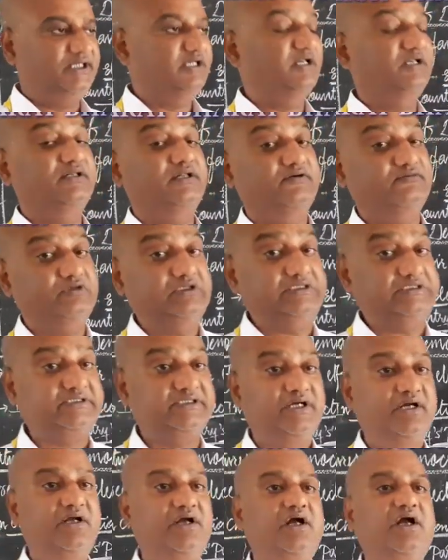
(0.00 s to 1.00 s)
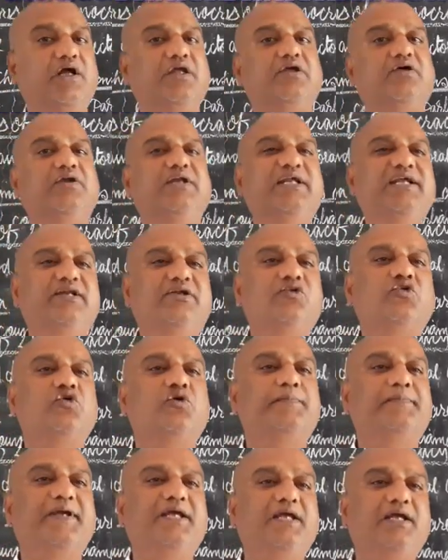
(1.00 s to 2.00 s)
In other words, you need
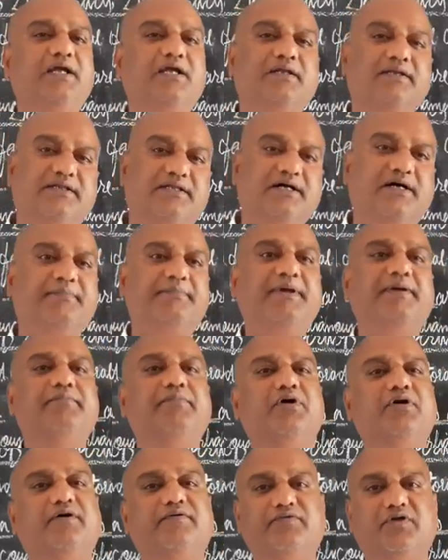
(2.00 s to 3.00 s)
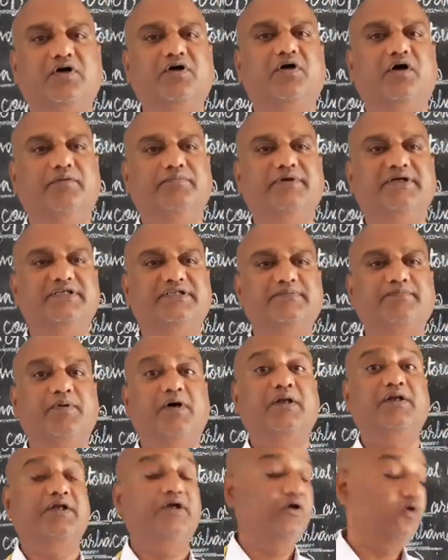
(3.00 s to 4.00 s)
to be the member of the Communist
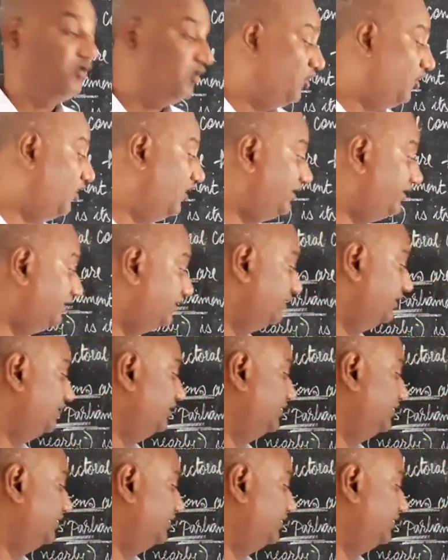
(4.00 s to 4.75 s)
Party, or